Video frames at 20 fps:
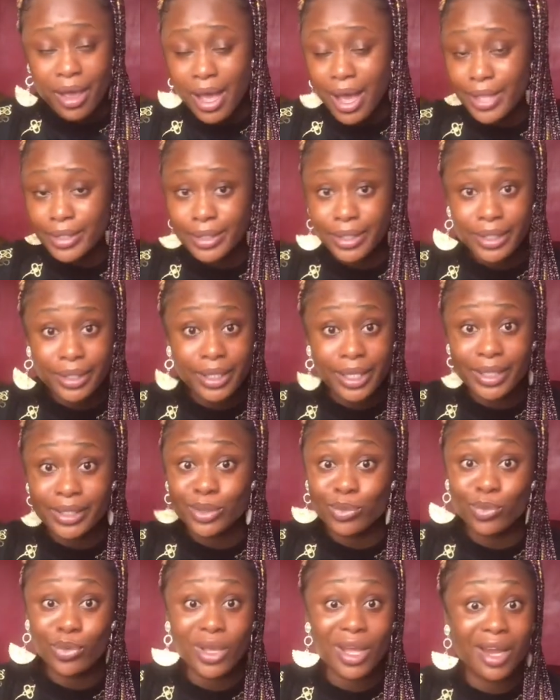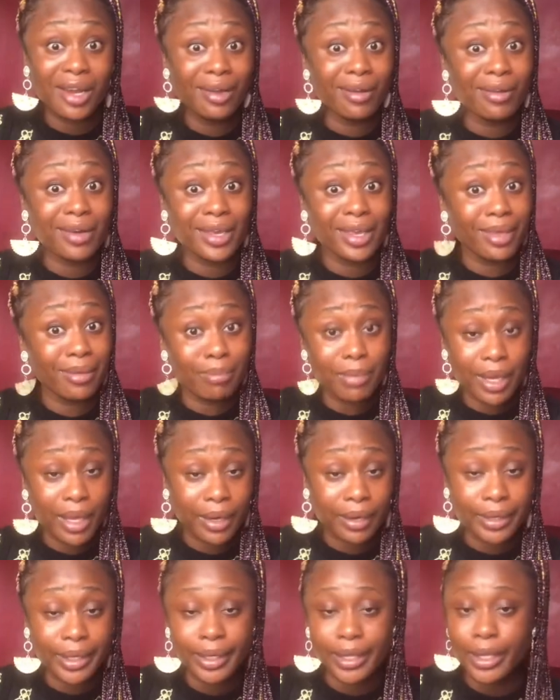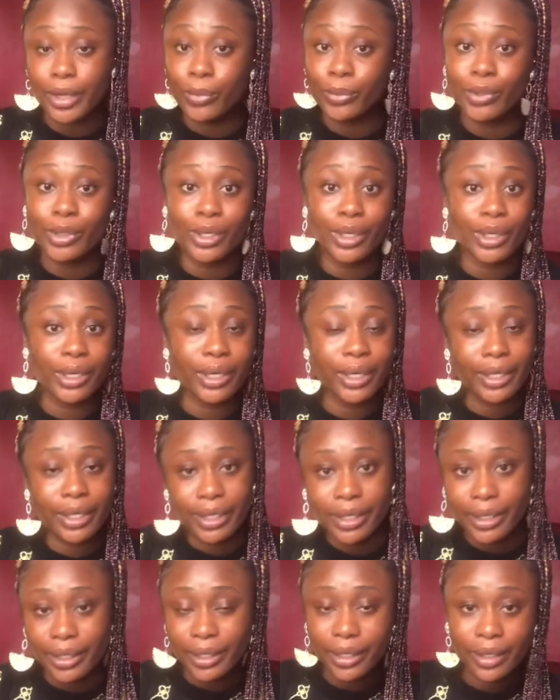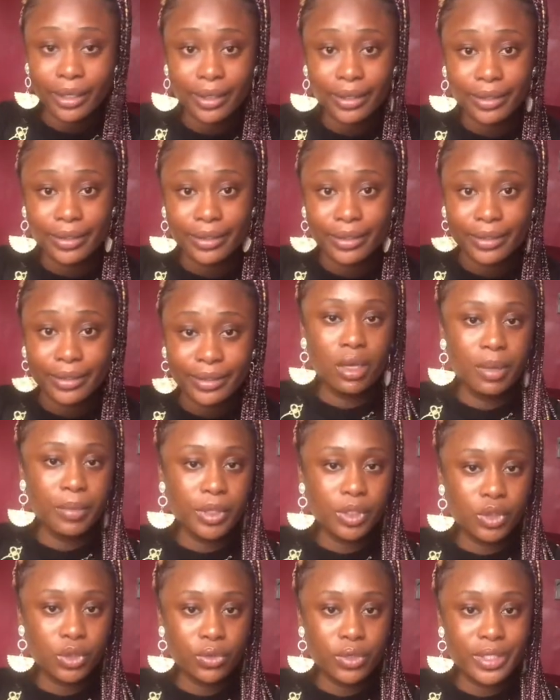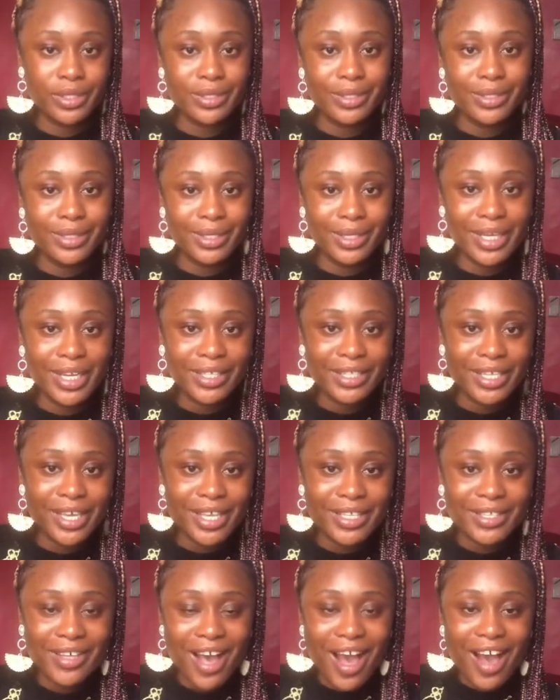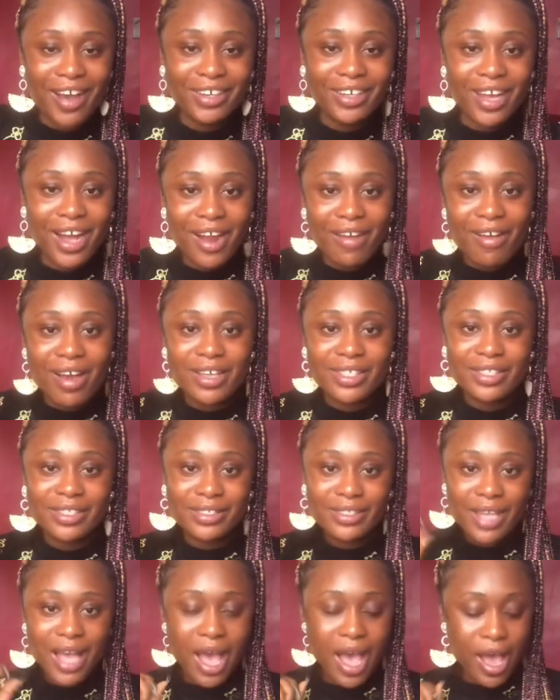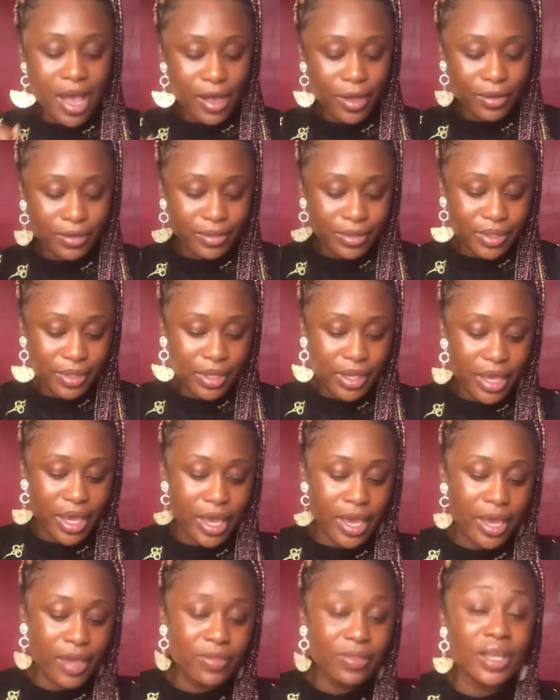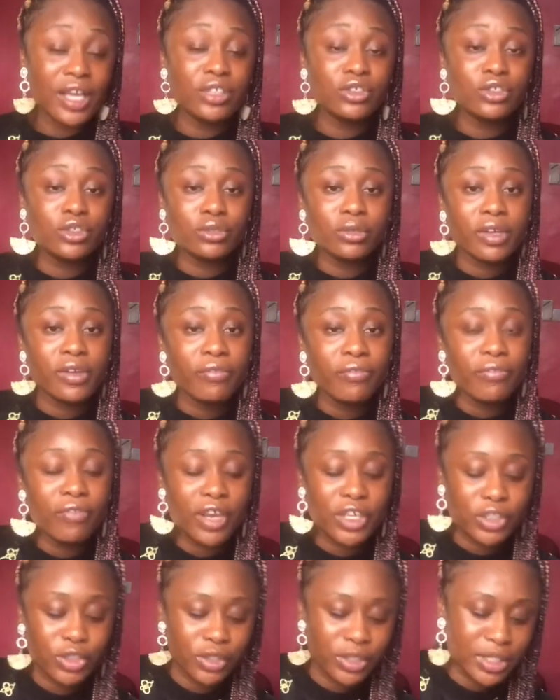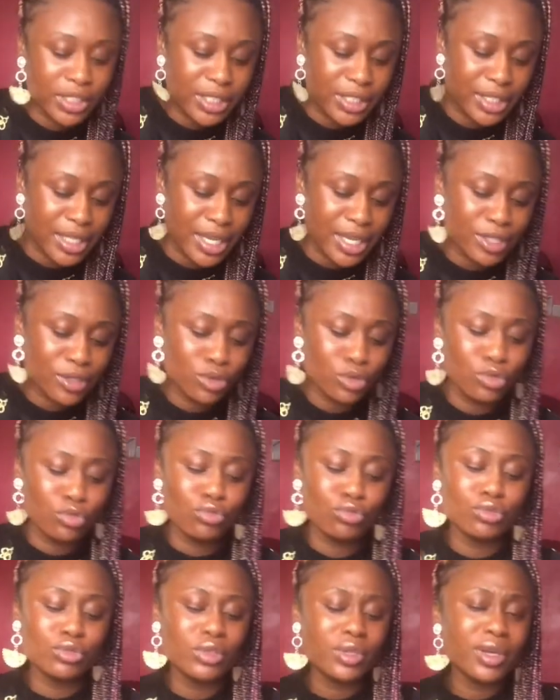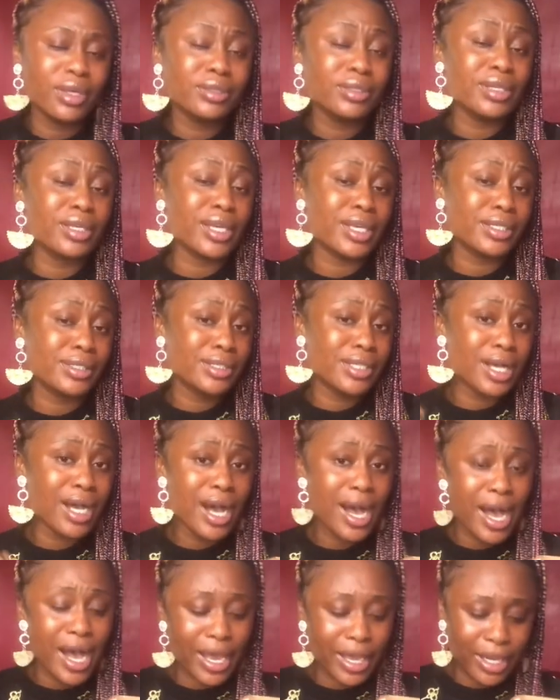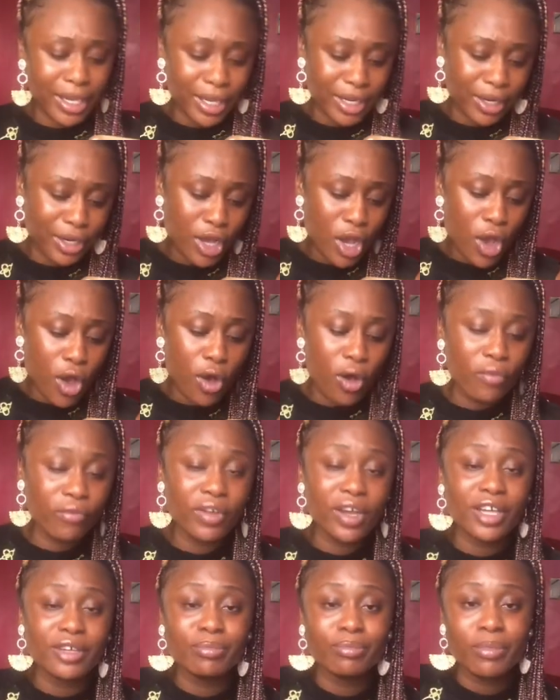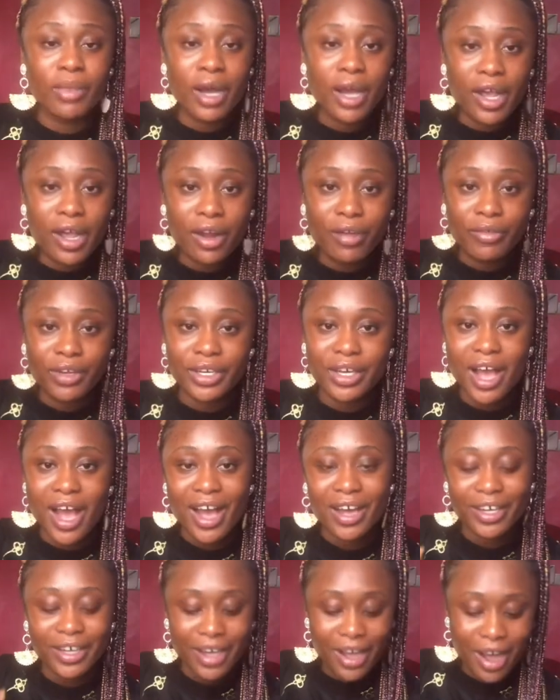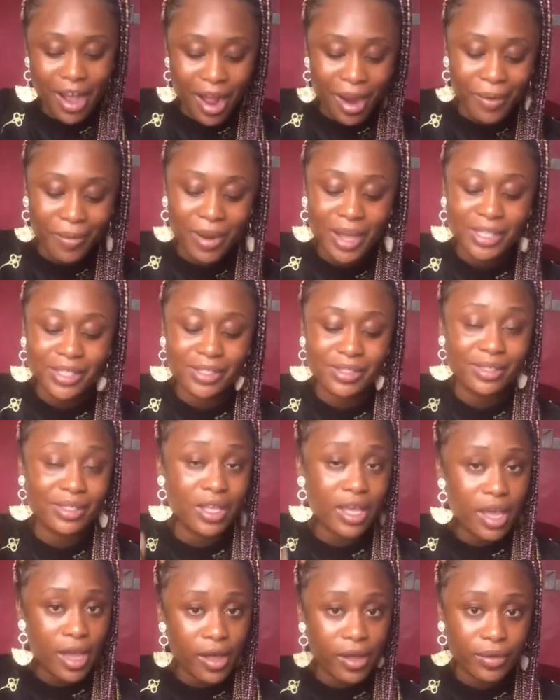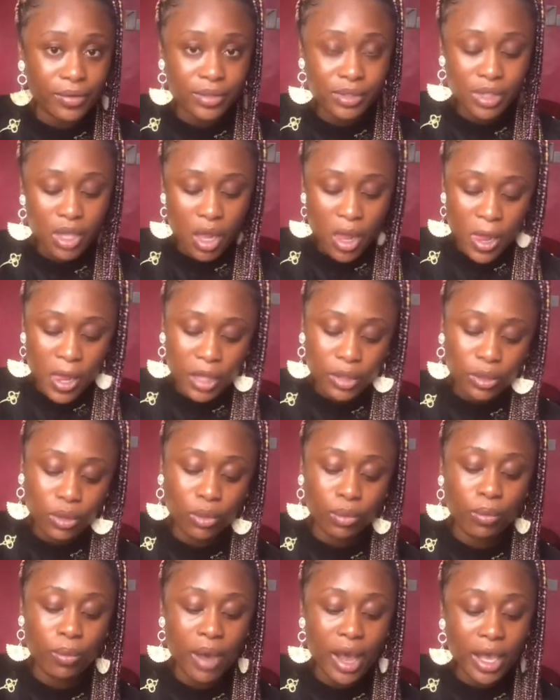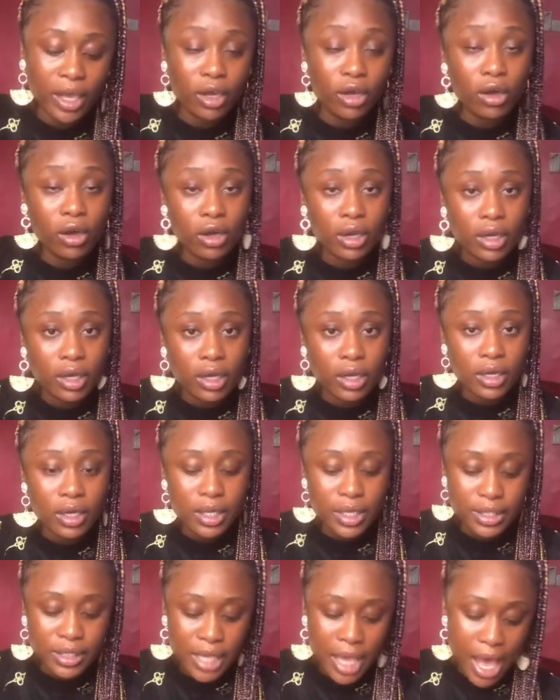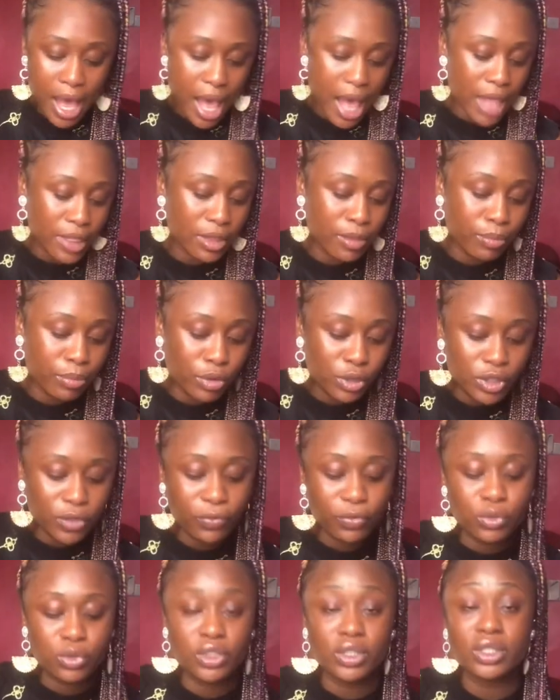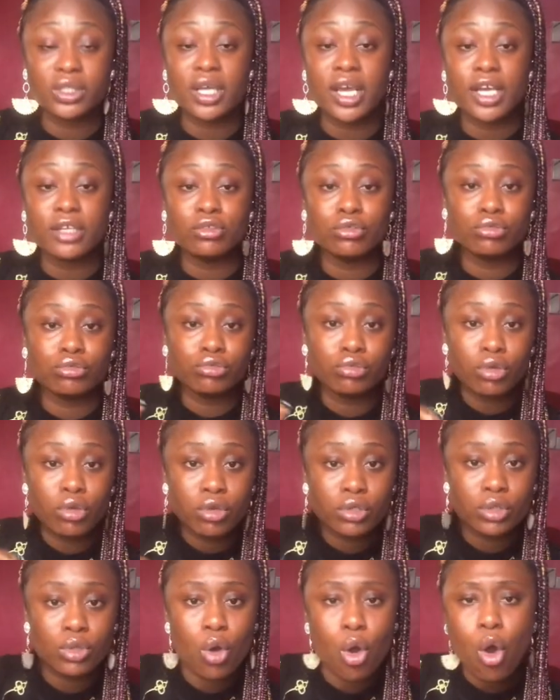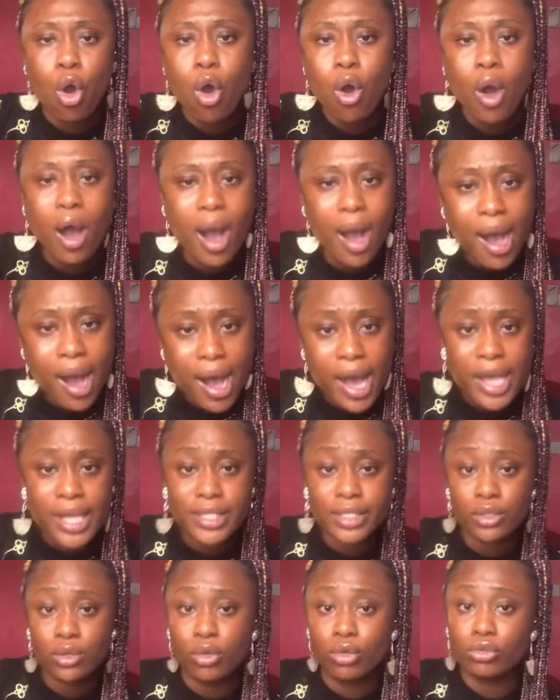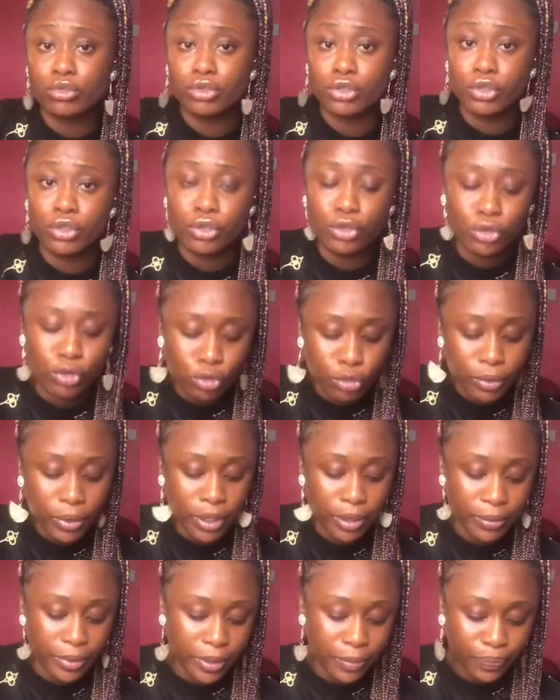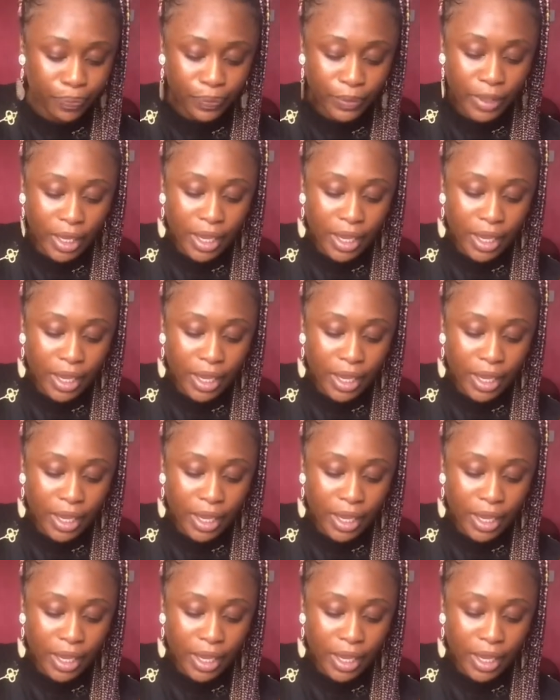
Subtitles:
I think we are lucky, man. Yeah, we're lucky. Number 2 is latest Ankara styles. Yeah, Nigerian fashionistas do not get tired of admiring Ankara styles. The right colors and the beautiful design draws all eyes on you, baby.